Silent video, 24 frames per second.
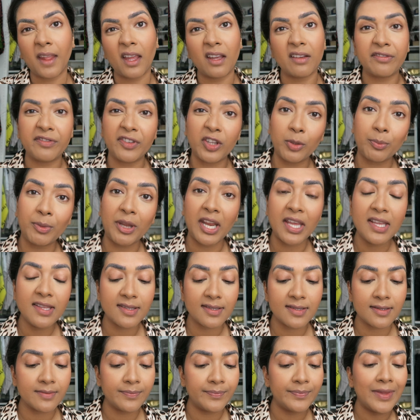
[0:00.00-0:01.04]
a few
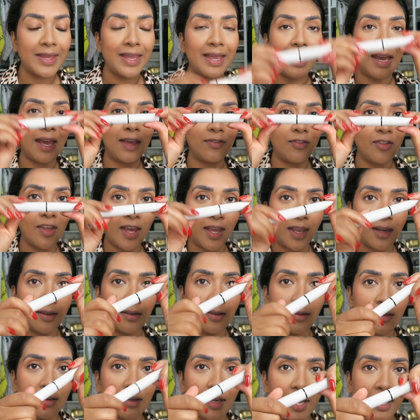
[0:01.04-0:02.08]
minutes, and
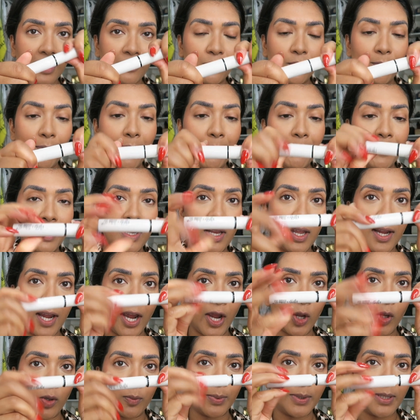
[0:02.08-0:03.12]
then like remember, like
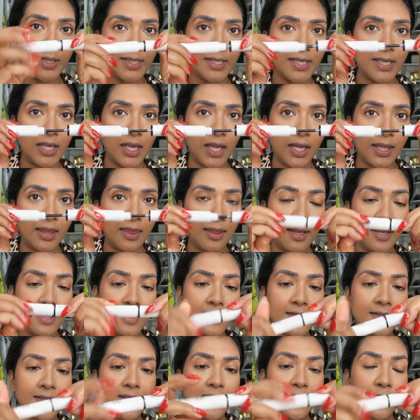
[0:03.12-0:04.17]
I opened it like
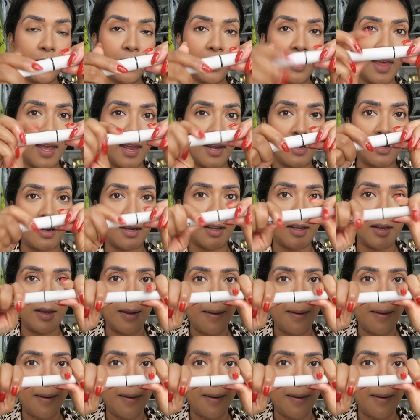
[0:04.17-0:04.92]
this, you then